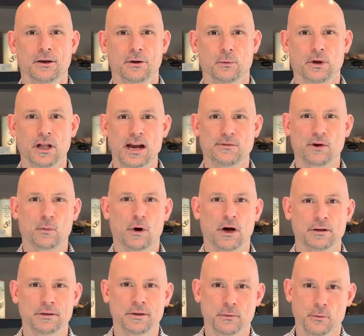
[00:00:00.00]
Well, hey everyone,
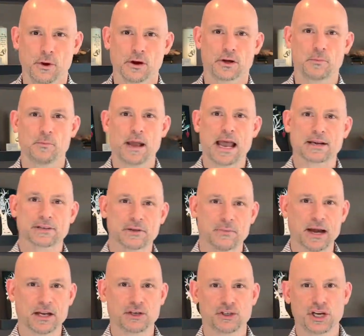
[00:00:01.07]
welcome back to my
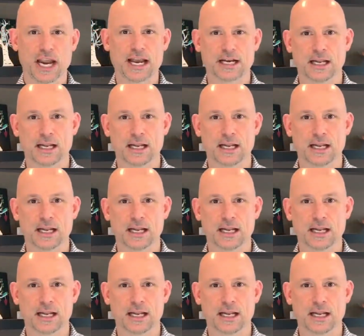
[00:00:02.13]
channel.